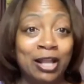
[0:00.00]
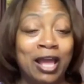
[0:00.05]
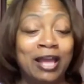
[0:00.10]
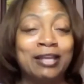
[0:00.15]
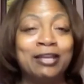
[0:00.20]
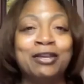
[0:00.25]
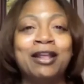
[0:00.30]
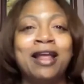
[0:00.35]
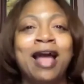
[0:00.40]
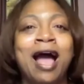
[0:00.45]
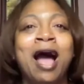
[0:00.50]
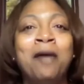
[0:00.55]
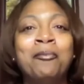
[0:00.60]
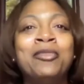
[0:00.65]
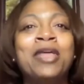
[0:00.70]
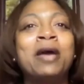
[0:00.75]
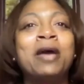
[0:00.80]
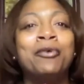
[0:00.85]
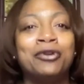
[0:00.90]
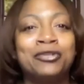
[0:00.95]
Like,
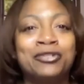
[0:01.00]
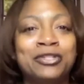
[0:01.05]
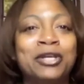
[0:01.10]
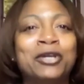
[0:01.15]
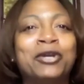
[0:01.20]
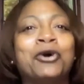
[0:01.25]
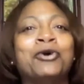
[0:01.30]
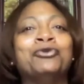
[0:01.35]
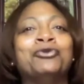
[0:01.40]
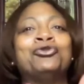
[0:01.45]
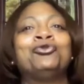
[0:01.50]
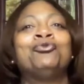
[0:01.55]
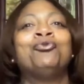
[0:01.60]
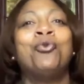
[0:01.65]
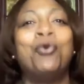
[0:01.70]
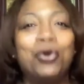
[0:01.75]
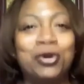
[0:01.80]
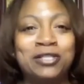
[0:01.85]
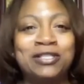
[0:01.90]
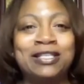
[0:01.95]
I'm that person that goes
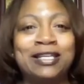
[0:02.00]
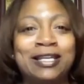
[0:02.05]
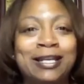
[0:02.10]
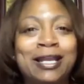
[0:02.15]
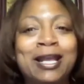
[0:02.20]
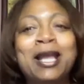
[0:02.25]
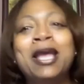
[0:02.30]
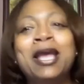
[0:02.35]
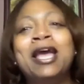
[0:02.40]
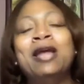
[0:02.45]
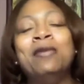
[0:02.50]
towards it.